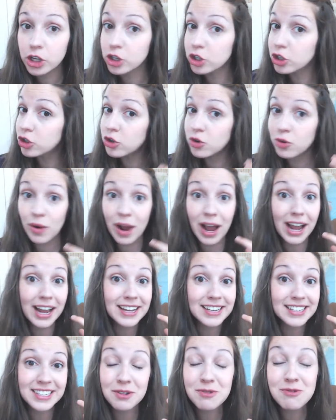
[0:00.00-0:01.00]

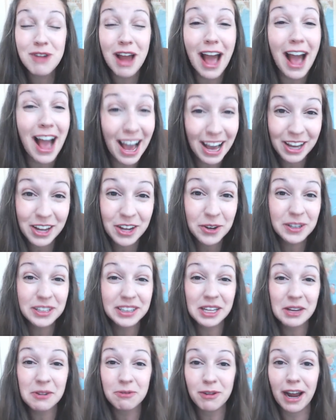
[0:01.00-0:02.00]
try to
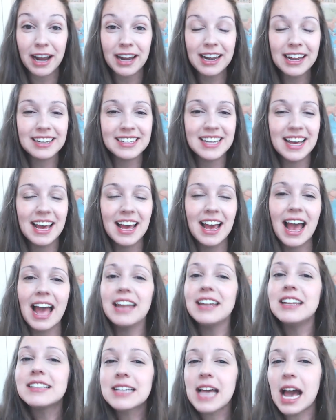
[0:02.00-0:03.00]
accurately write it, and
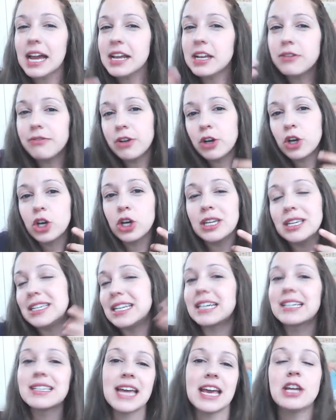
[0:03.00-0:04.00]
it's kind of a good
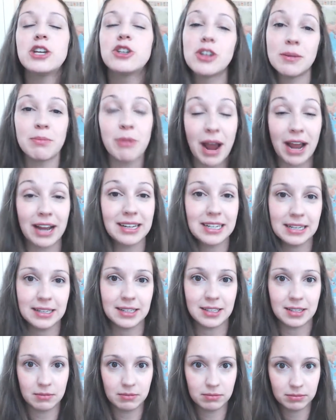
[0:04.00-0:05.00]
dictation
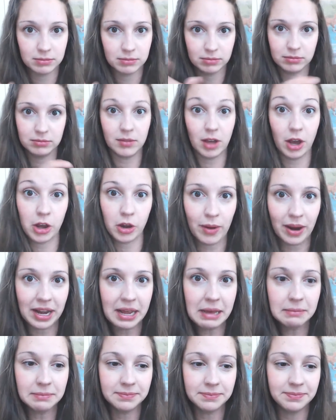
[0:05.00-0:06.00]
practice. Are you
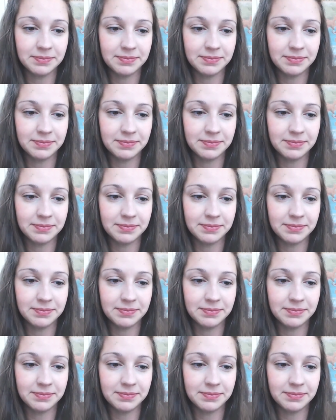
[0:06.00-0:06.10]
ready?